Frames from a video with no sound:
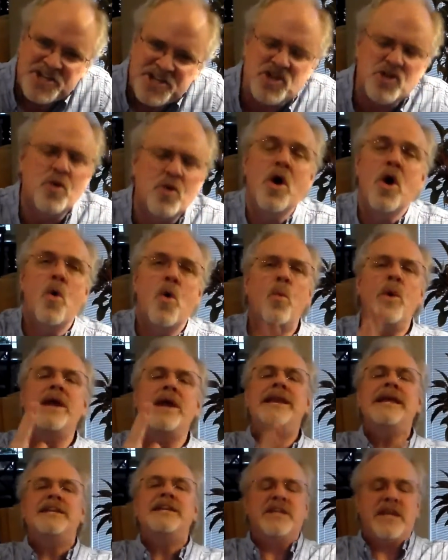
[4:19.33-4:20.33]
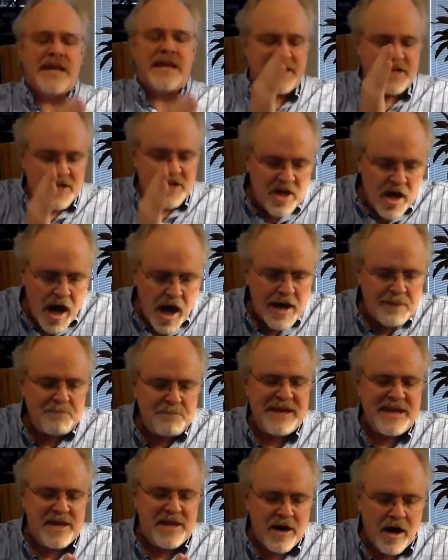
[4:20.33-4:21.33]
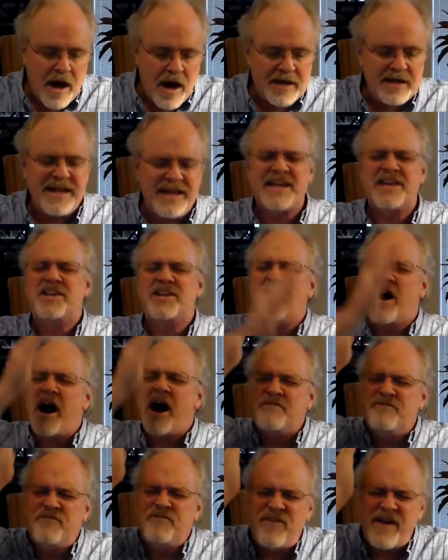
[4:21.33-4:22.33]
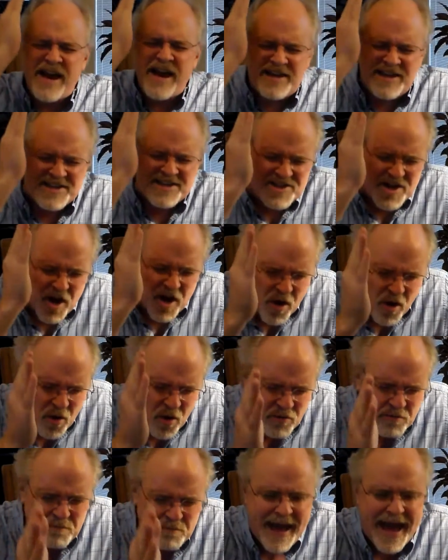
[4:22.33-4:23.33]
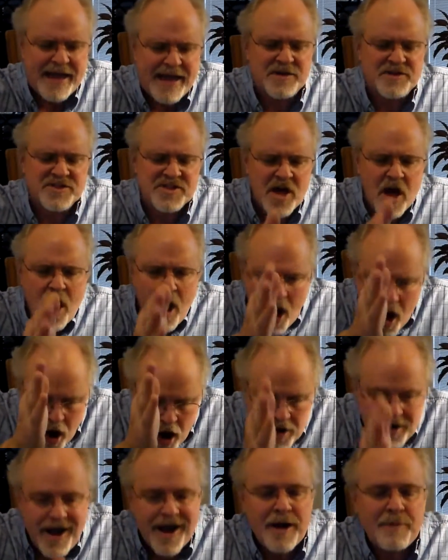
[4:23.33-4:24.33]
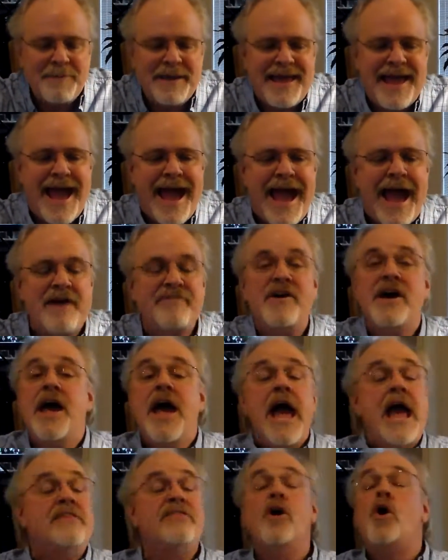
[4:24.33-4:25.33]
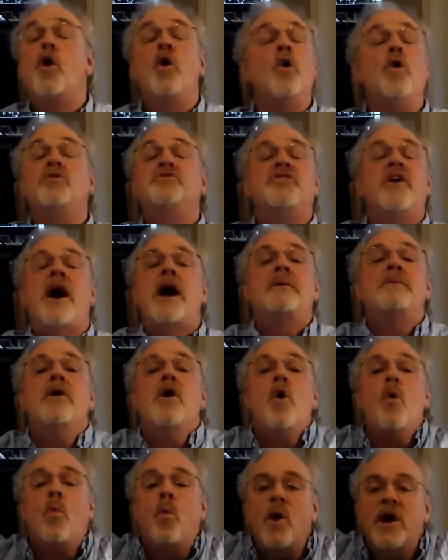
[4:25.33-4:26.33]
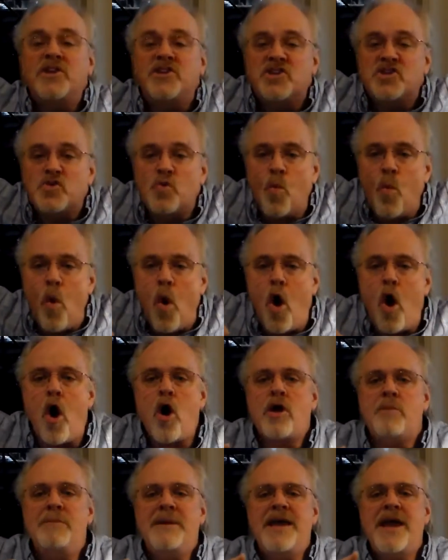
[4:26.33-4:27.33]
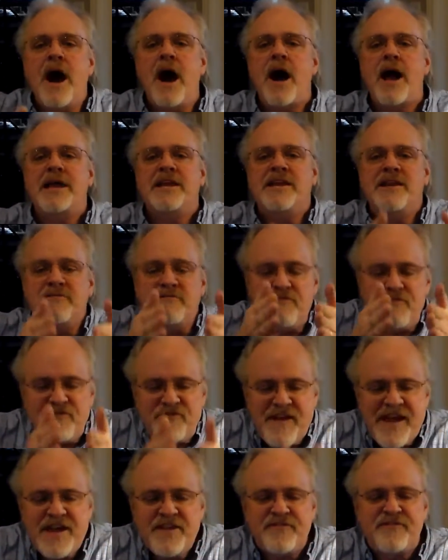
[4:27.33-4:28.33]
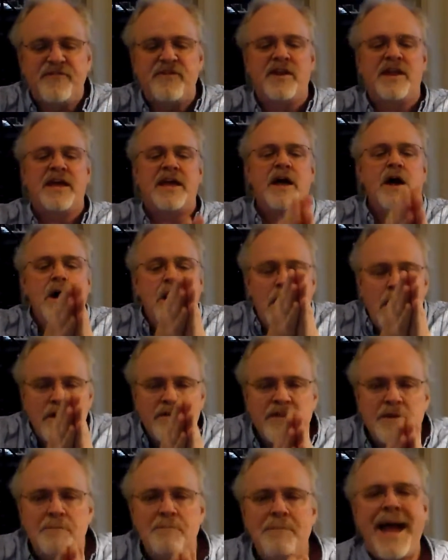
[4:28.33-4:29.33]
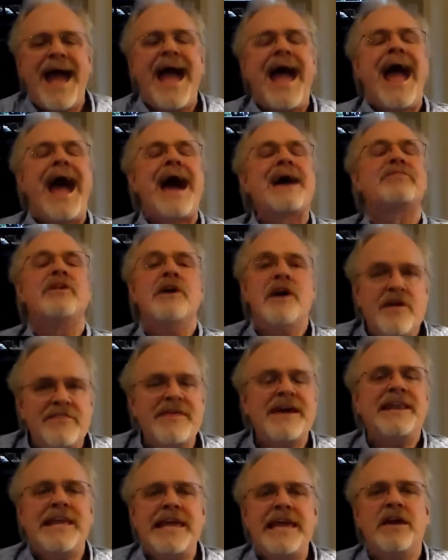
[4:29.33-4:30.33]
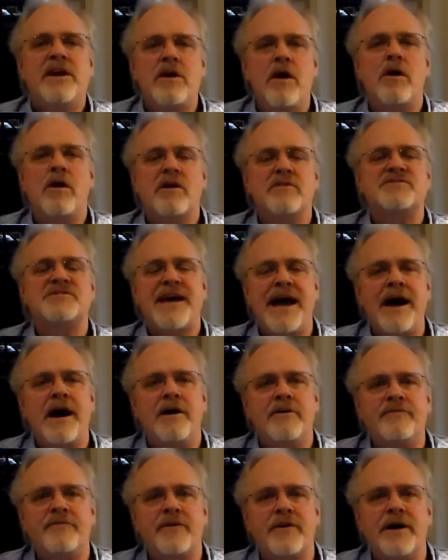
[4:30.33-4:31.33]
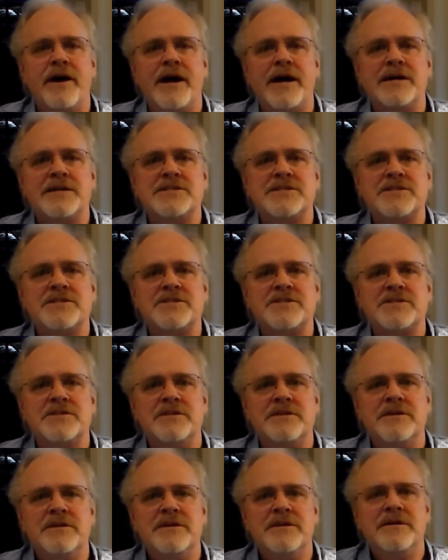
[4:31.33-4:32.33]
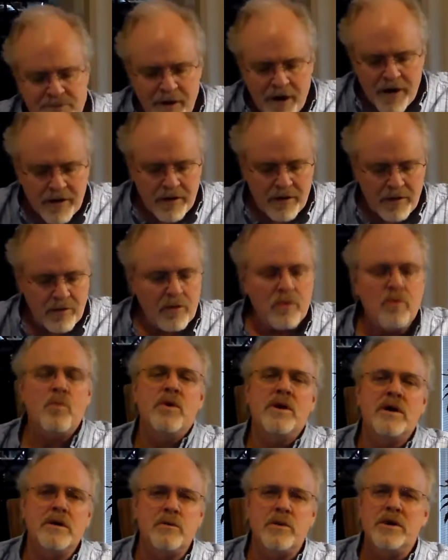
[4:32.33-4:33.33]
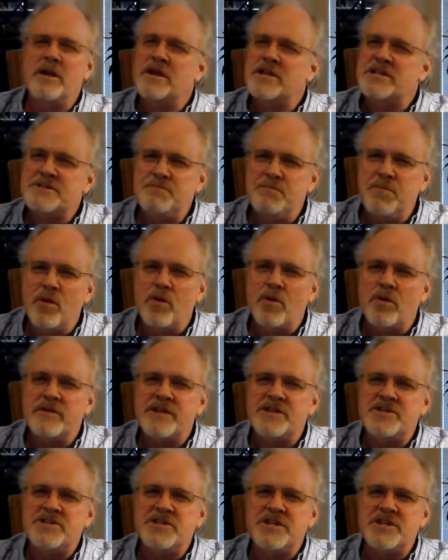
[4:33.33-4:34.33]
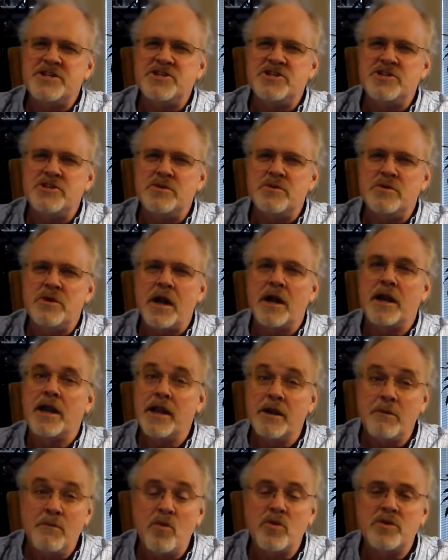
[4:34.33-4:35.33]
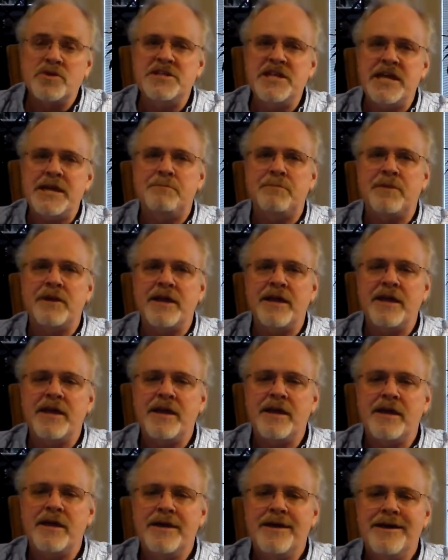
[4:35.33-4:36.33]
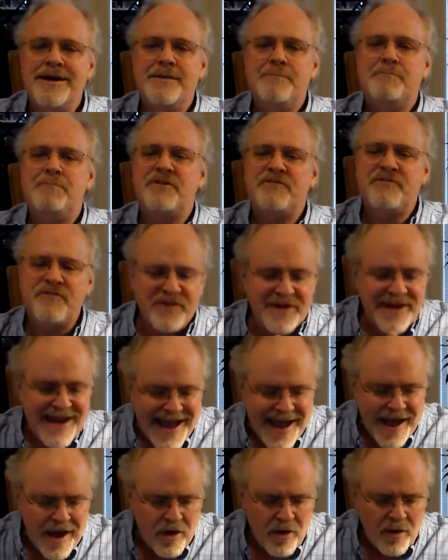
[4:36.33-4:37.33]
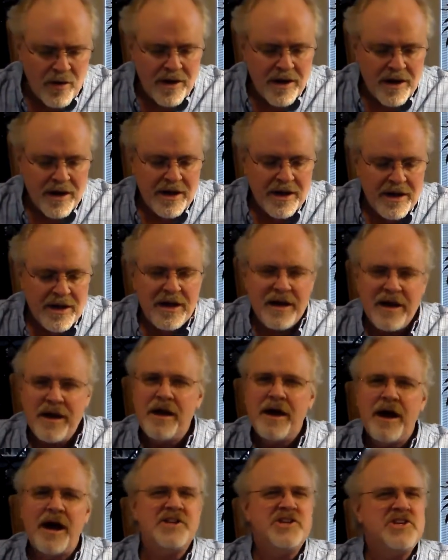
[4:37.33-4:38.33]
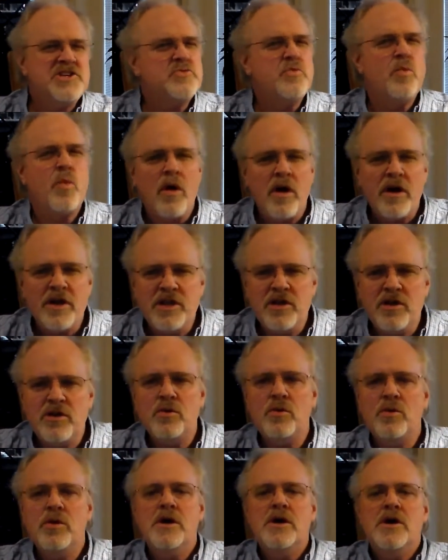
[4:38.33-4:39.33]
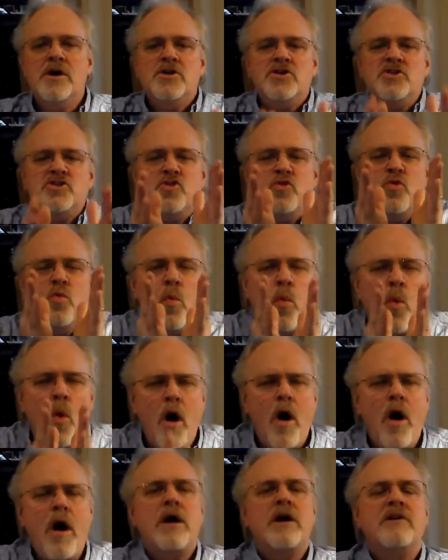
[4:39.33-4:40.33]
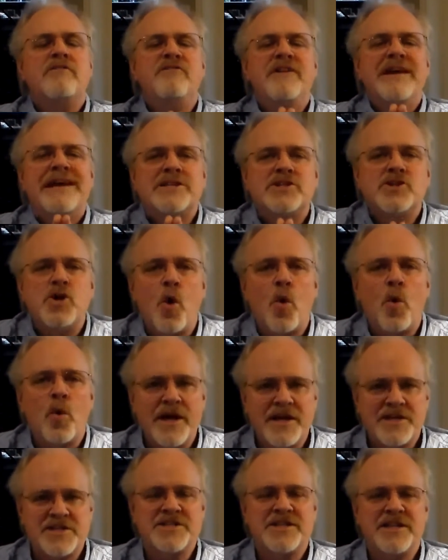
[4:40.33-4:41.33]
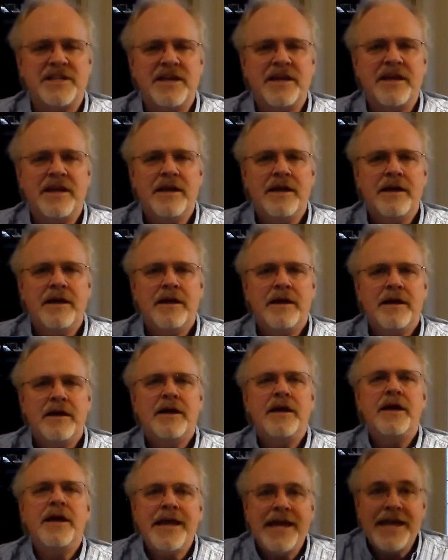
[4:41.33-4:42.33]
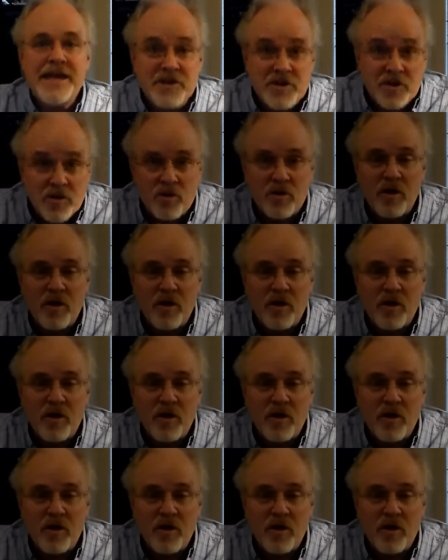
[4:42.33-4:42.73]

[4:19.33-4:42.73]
issue. We need to let God be God, let God fight his own battles on our behalf, and the whole time we just walk behind him faithfully on the path that he carves out for us. Tomorrow we'll explore this issue a little more deeply. But for now, I just want you to walk victoriously in